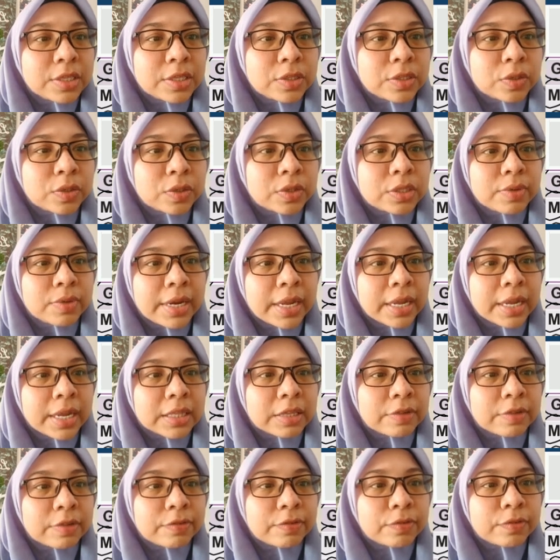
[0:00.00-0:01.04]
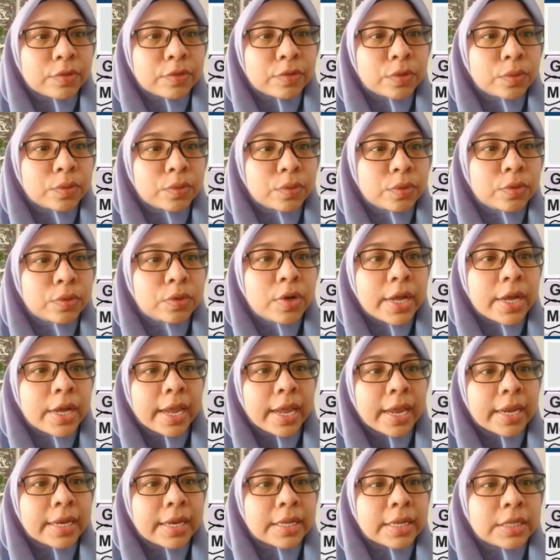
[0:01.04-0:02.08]
So this one negative 2.
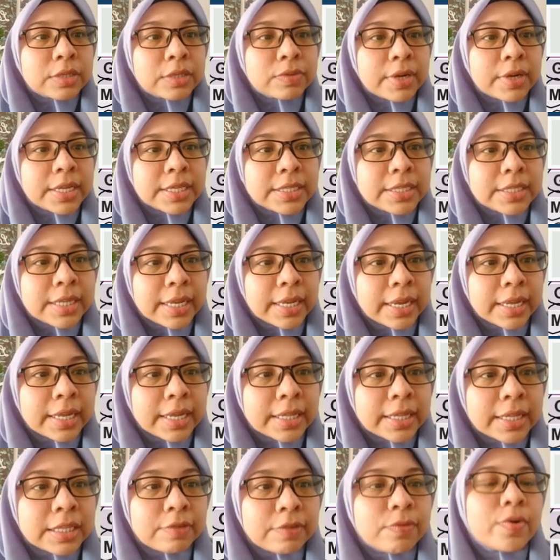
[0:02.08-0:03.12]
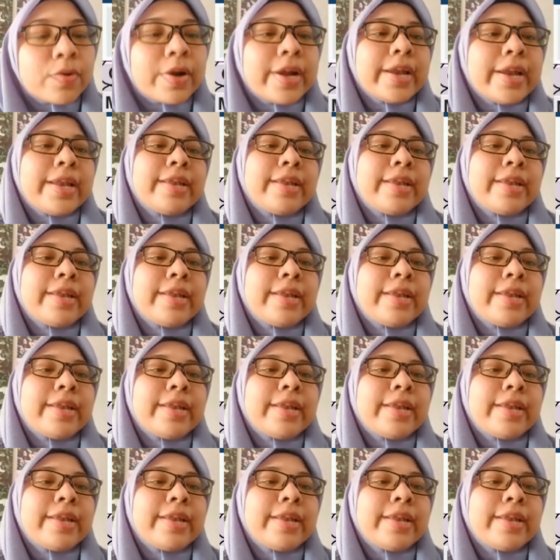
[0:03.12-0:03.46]
And this one is negative 1.